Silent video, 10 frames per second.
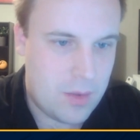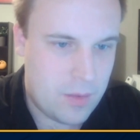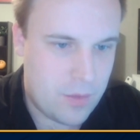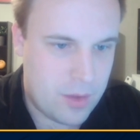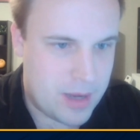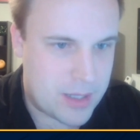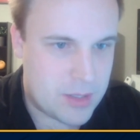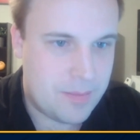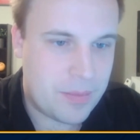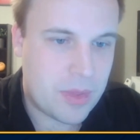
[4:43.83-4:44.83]
for the
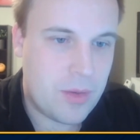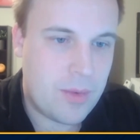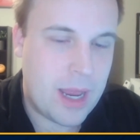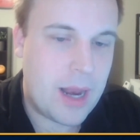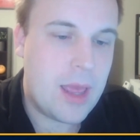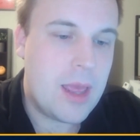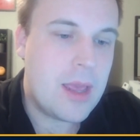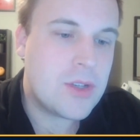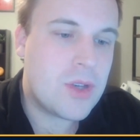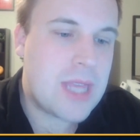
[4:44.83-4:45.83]
Bucks, right?
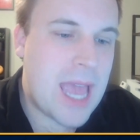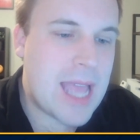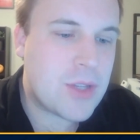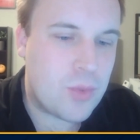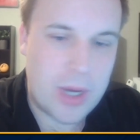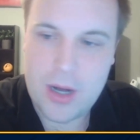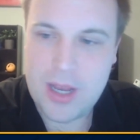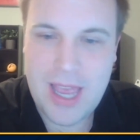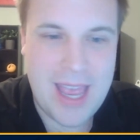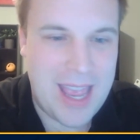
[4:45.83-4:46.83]
So that's weird
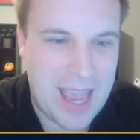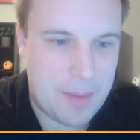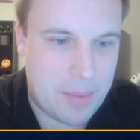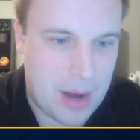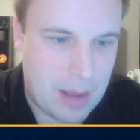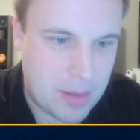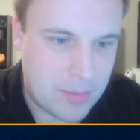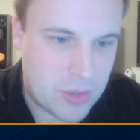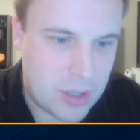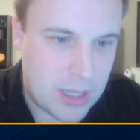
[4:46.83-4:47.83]
and a problem,
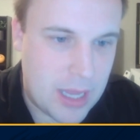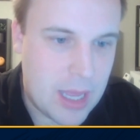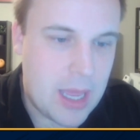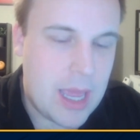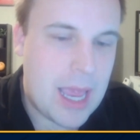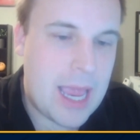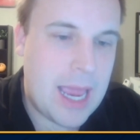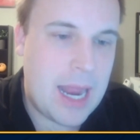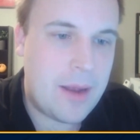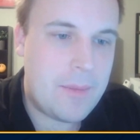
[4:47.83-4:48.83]
certainly.
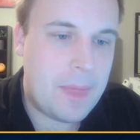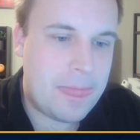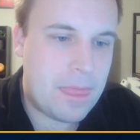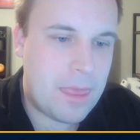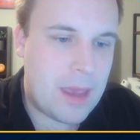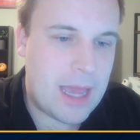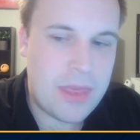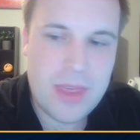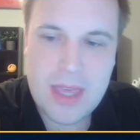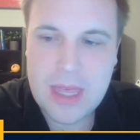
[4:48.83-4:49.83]
And I
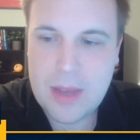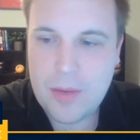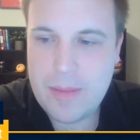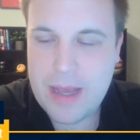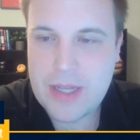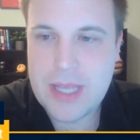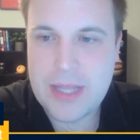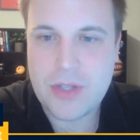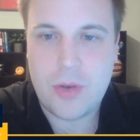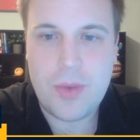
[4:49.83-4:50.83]
think that what makes
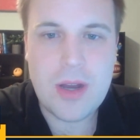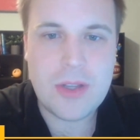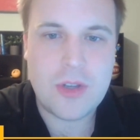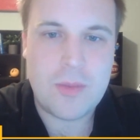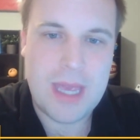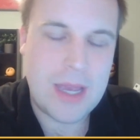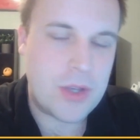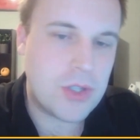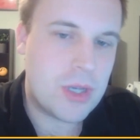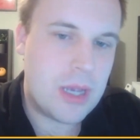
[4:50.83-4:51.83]
that so weird to me
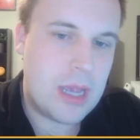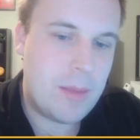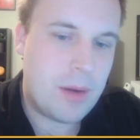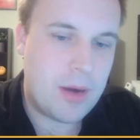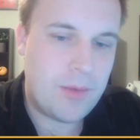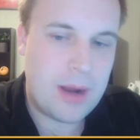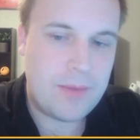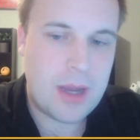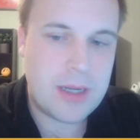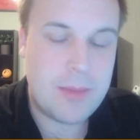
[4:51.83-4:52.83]
is, and part of what
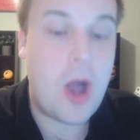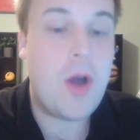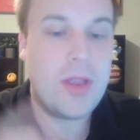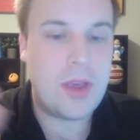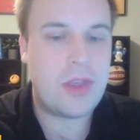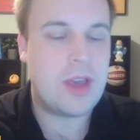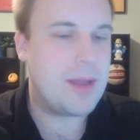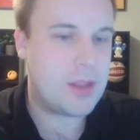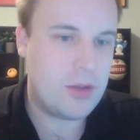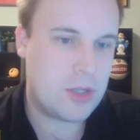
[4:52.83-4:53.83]
I've talked about. Oh, and the other thing
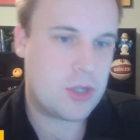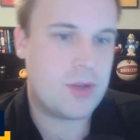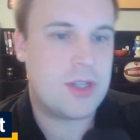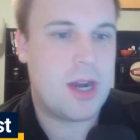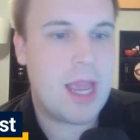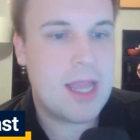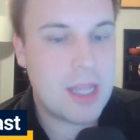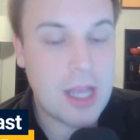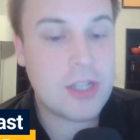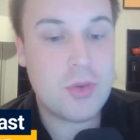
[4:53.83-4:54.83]
about the losing streak, sorry, they
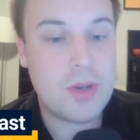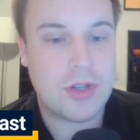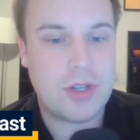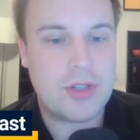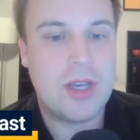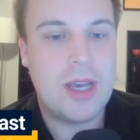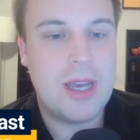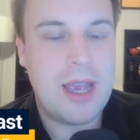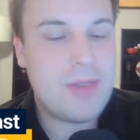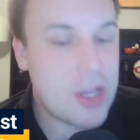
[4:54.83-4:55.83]
lost to the Wizards.
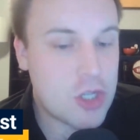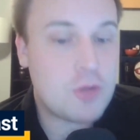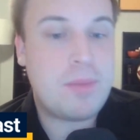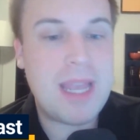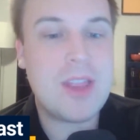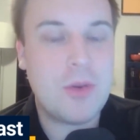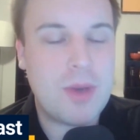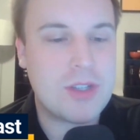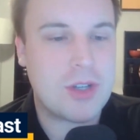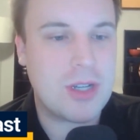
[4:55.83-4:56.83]
if they just beaten the
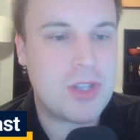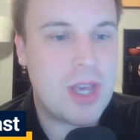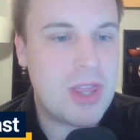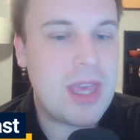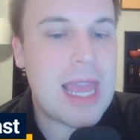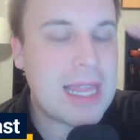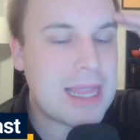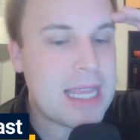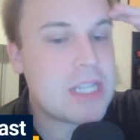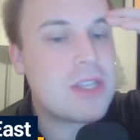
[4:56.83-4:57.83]
Wizards, at
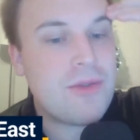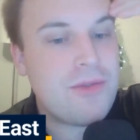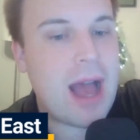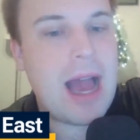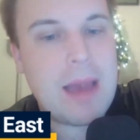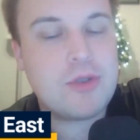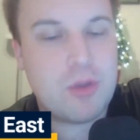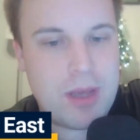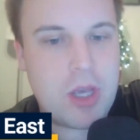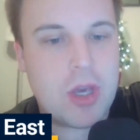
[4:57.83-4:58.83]
least the vibes
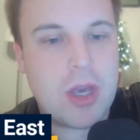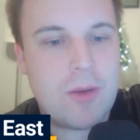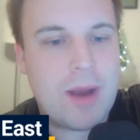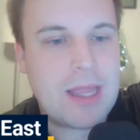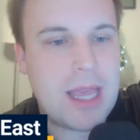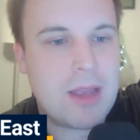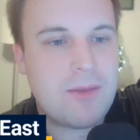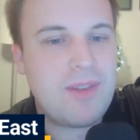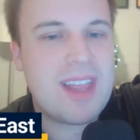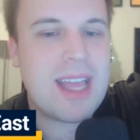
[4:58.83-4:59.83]
would be good, right? They could
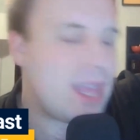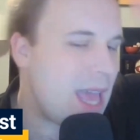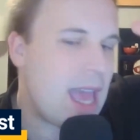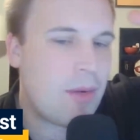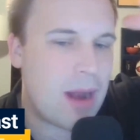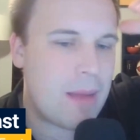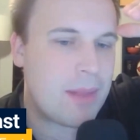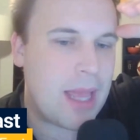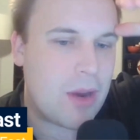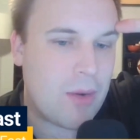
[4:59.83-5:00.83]
feel like, yeah, we're not
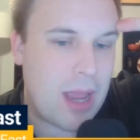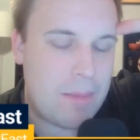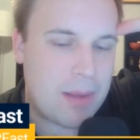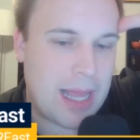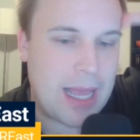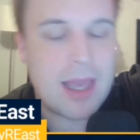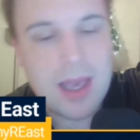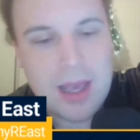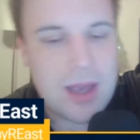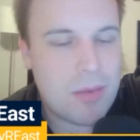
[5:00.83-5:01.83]
playing great, but like
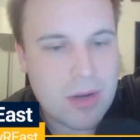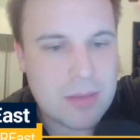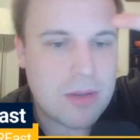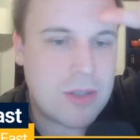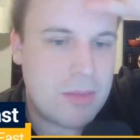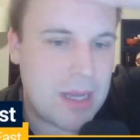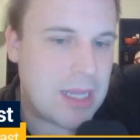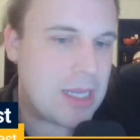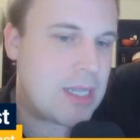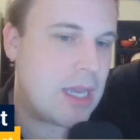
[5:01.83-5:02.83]
we weren't supposed to beat
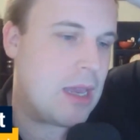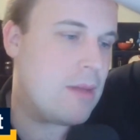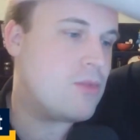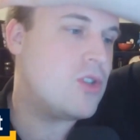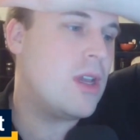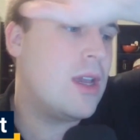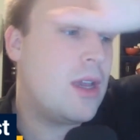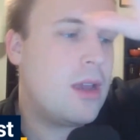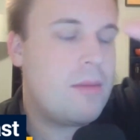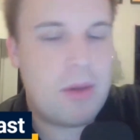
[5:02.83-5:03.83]
these teams, but